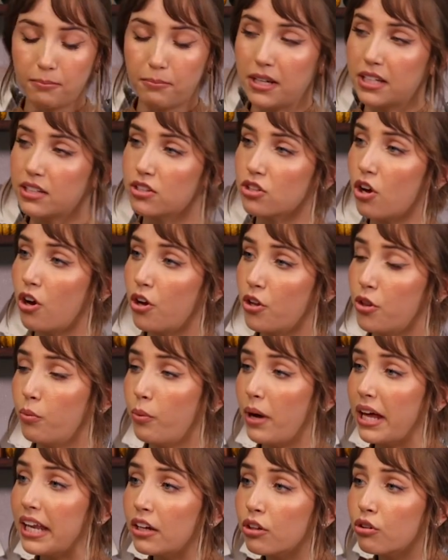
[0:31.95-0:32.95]
mix all the
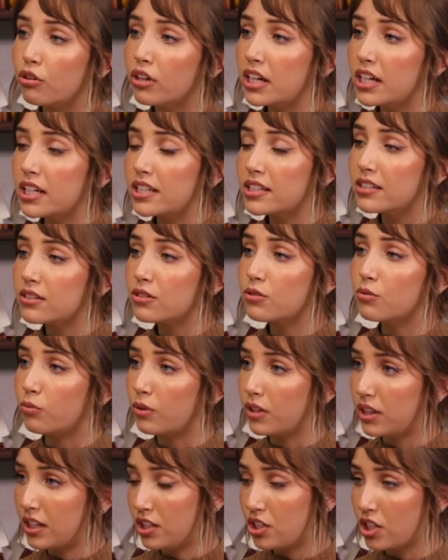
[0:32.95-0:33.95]
wet ingredients
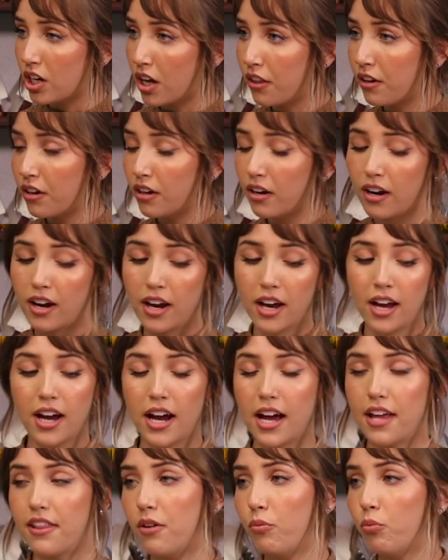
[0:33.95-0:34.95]
with each other,
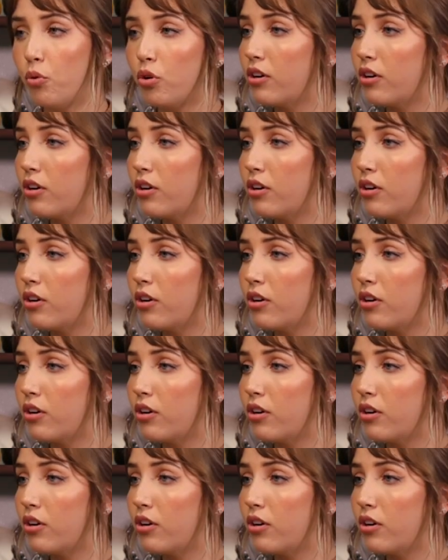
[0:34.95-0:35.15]
and then we'll